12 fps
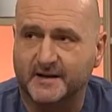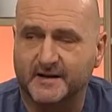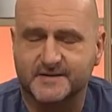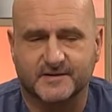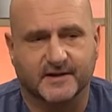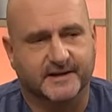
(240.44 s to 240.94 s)
Yeah.
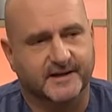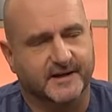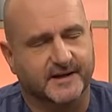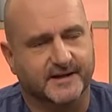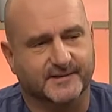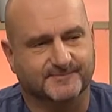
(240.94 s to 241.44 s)
It's like,
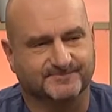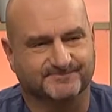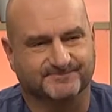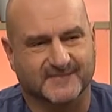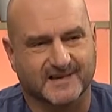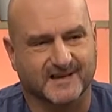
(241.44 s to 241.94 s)

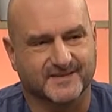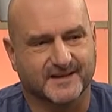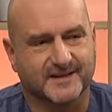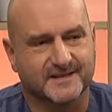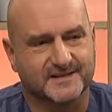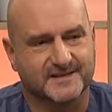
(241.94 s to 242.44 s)
I
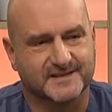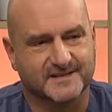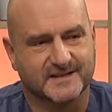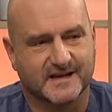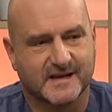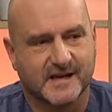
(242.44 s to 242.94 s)
think
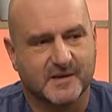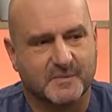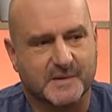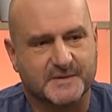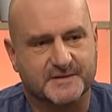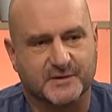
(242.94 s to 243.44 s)
it's
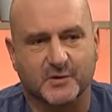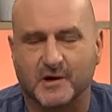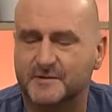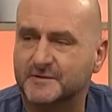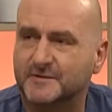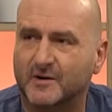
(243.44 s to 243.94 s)
maybe
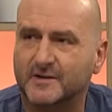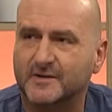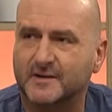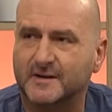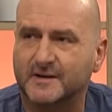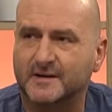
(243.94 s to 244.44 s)

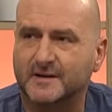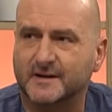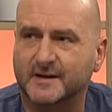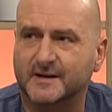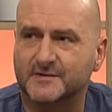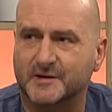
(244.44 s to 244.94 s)
$200 a,
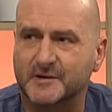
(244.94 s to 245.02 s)
a